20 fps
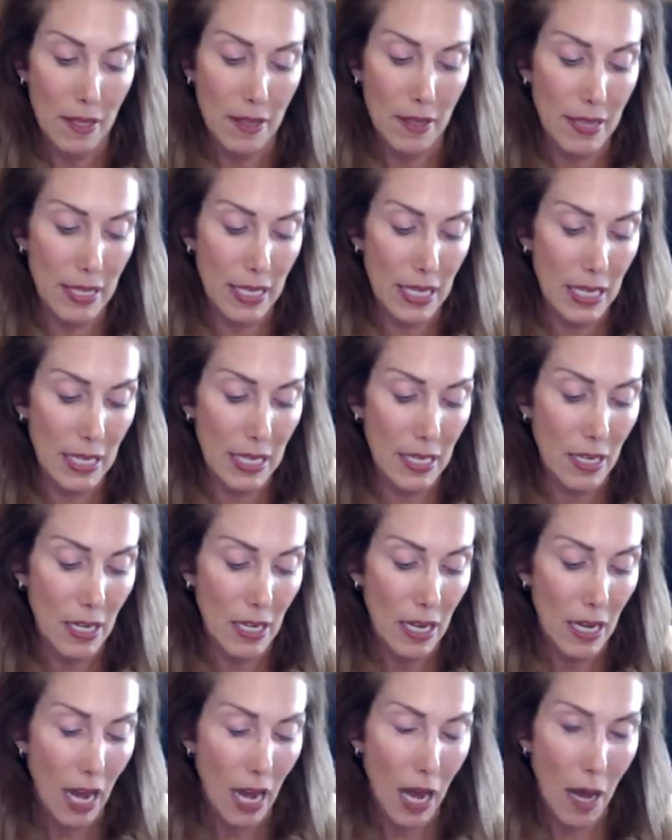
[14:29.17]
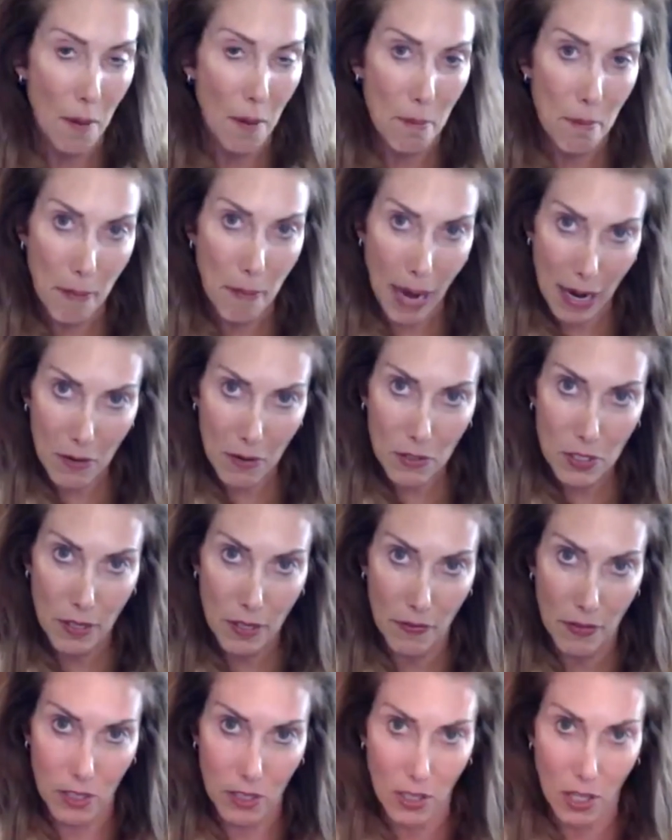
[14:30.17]
the amount of
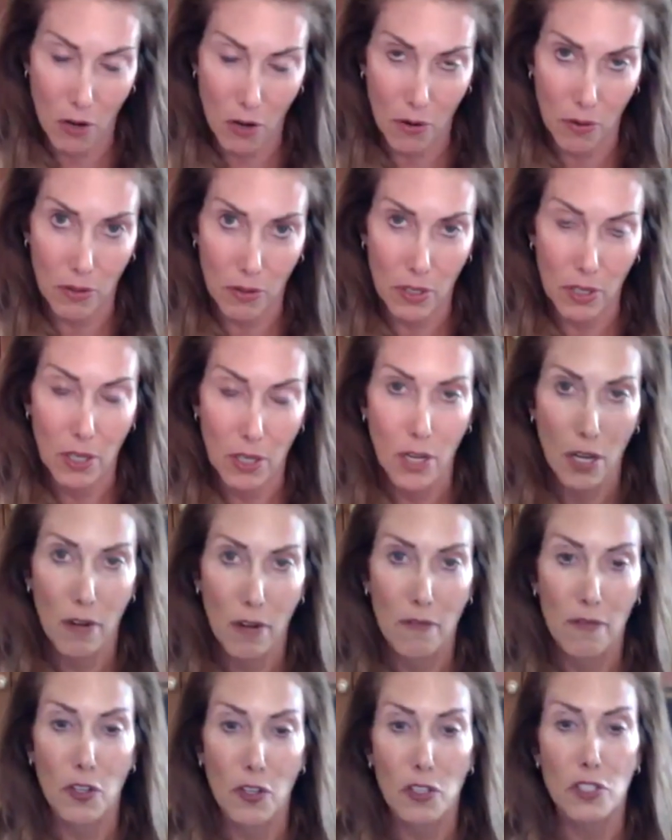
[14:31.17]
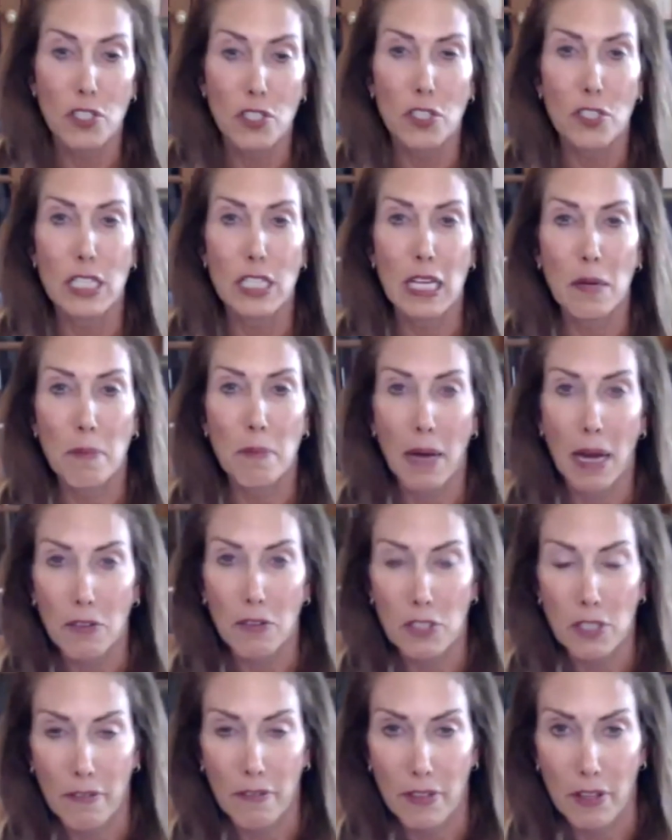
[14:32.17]
the loan versus the amount
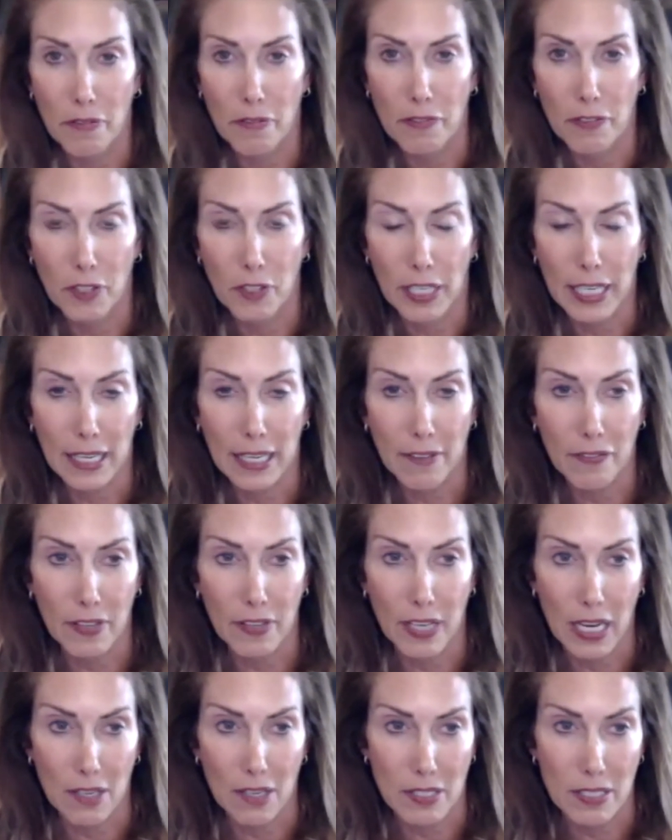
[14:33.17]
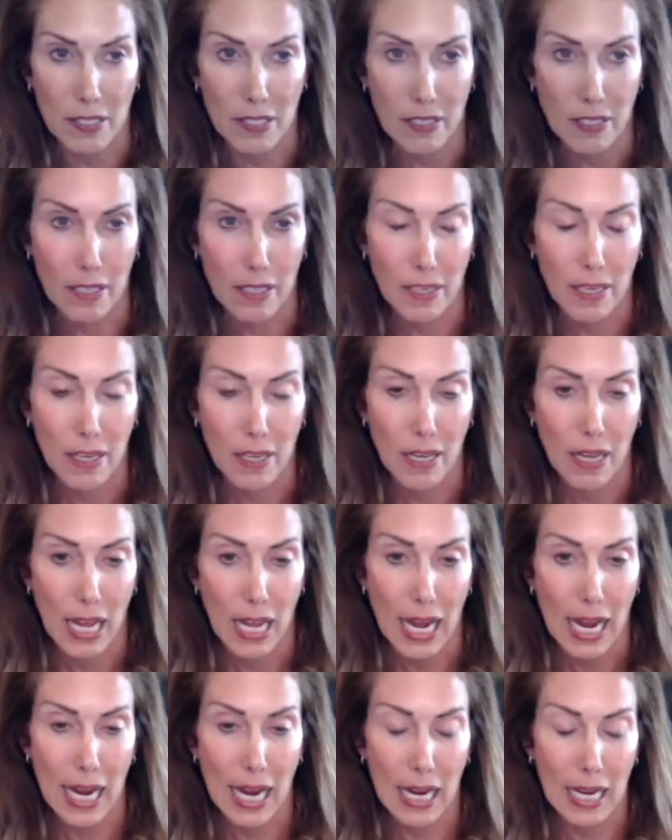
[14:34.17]
of the forgiveness.
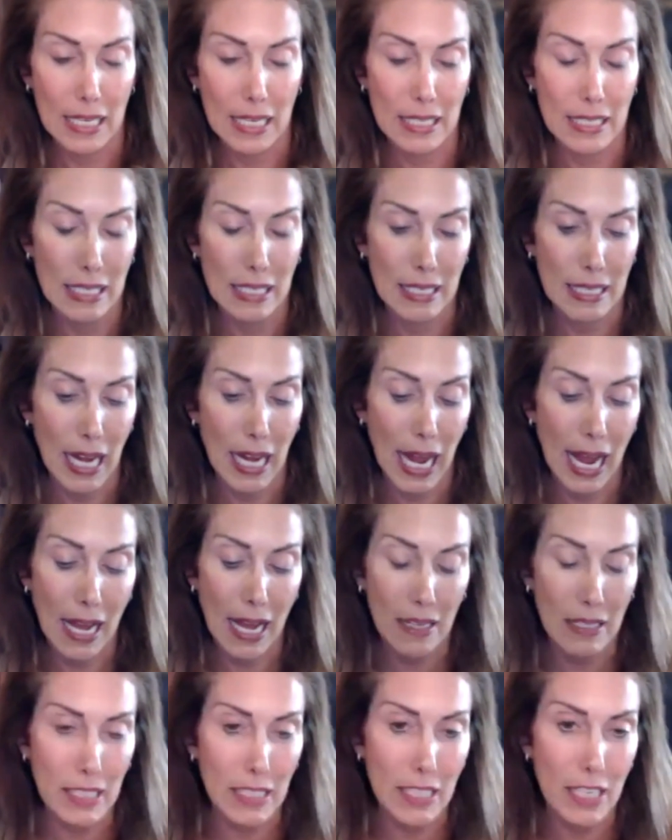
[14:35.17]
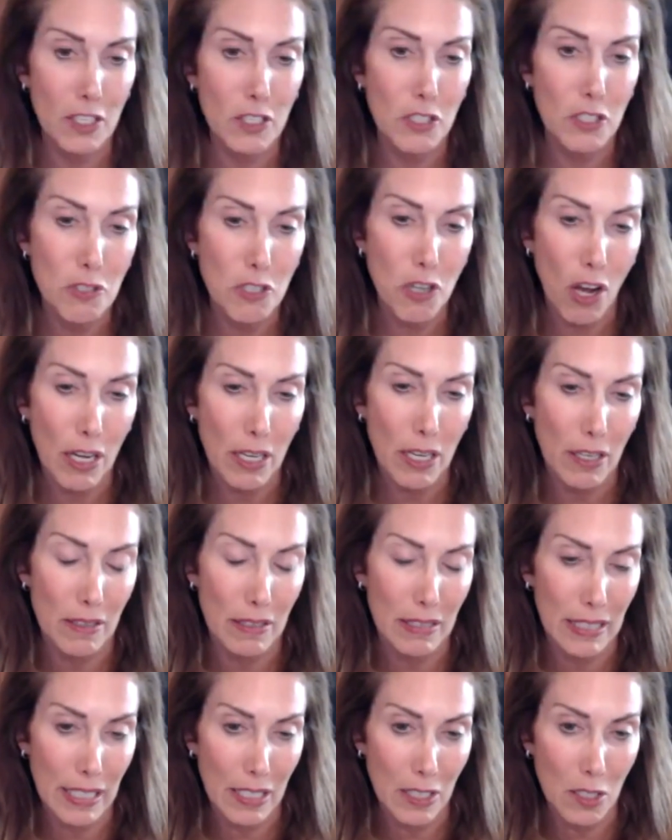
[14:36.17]
And Alan, can you talk a
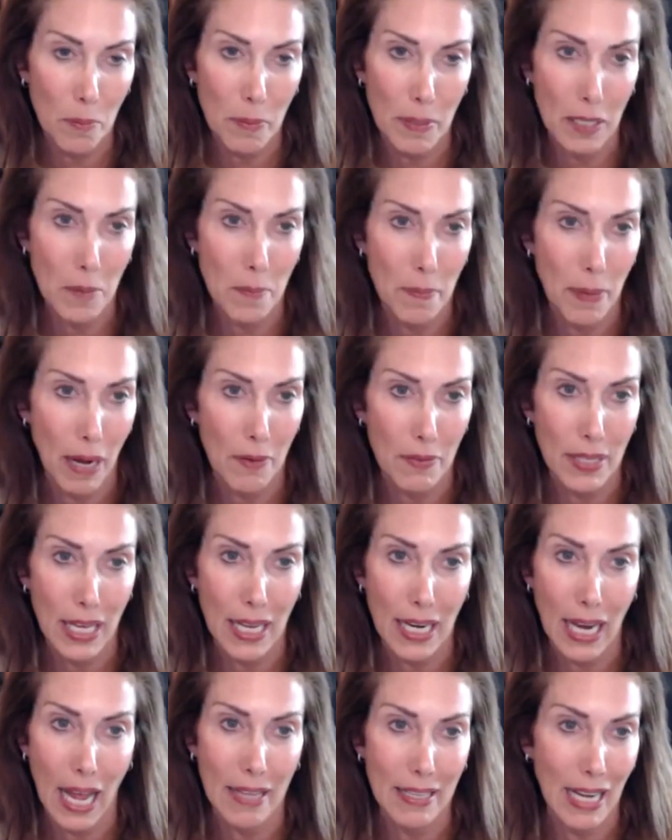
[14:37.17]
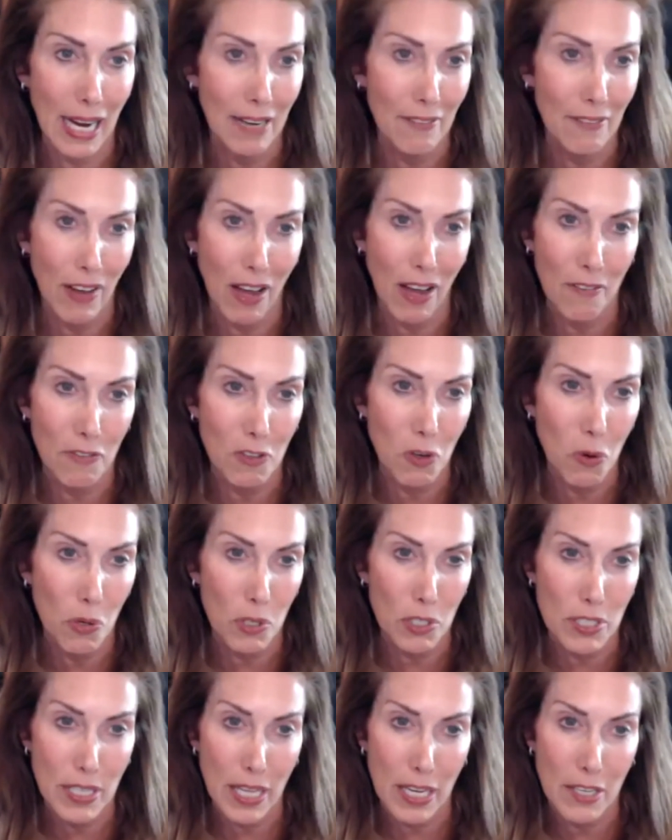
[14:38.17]
little bit about that? Of
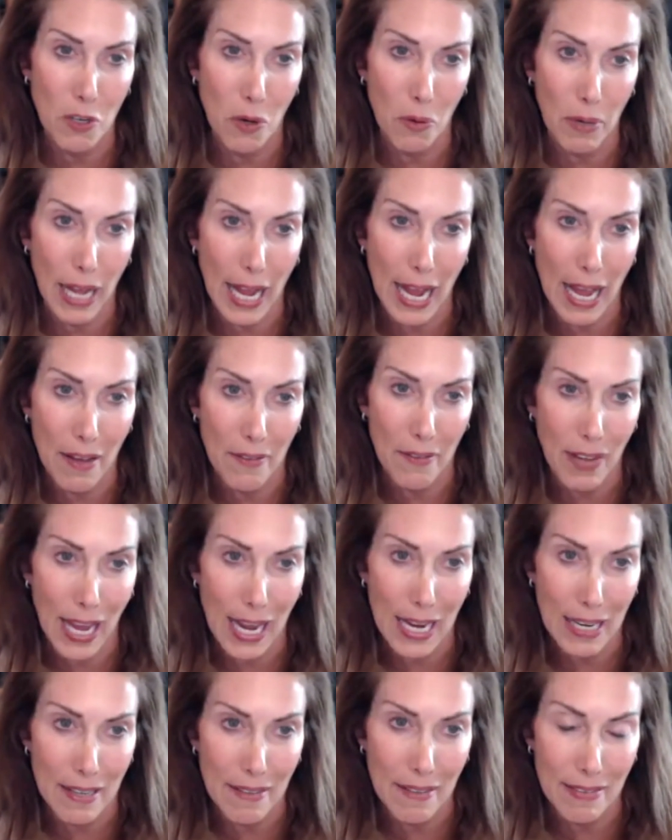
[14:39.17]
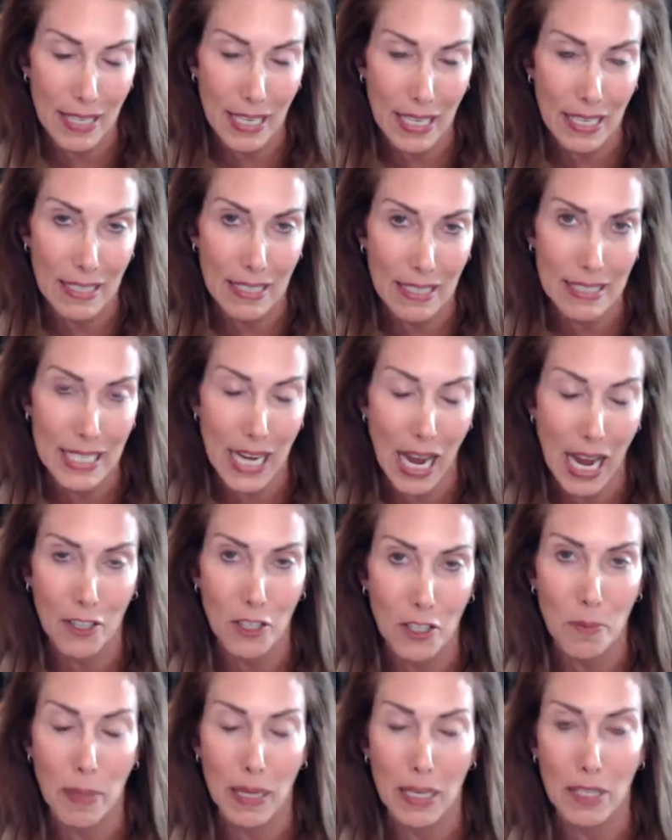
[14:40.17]
course, they don't have anything
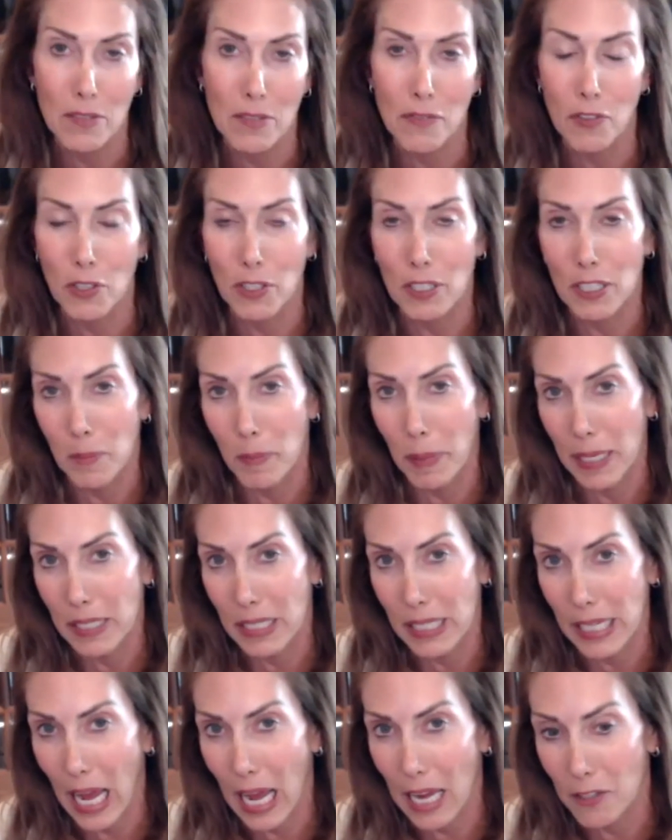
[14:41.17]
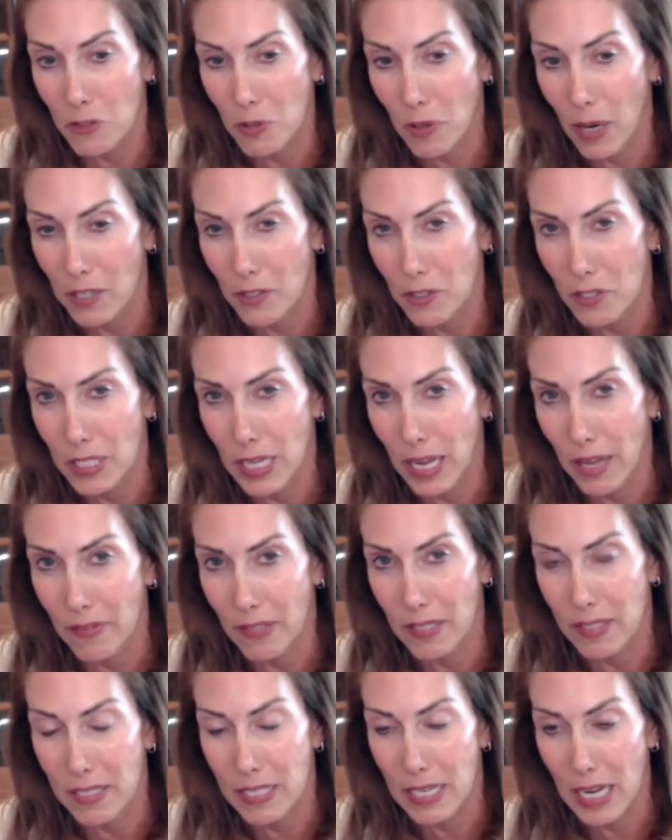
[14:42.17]
documented for independent contractors at
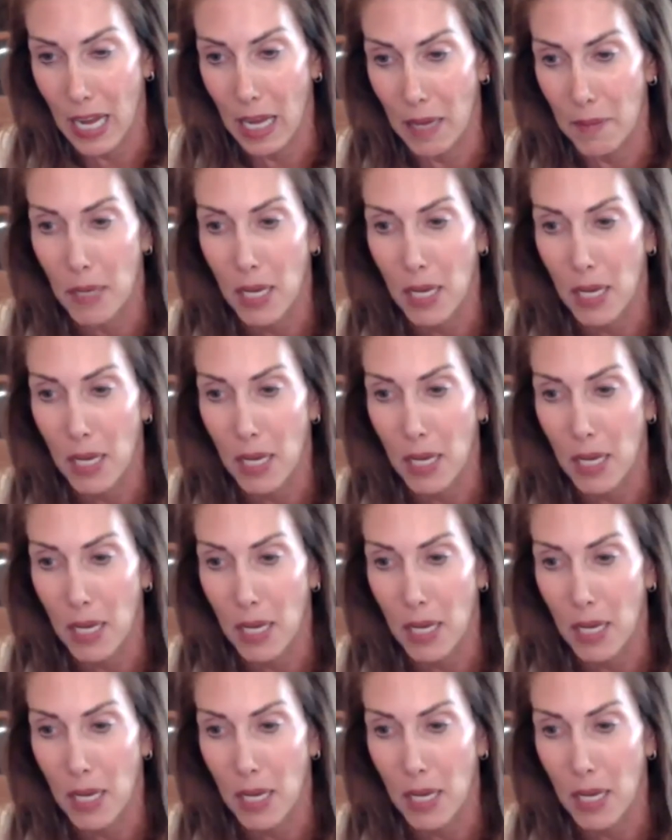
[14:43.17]
this time.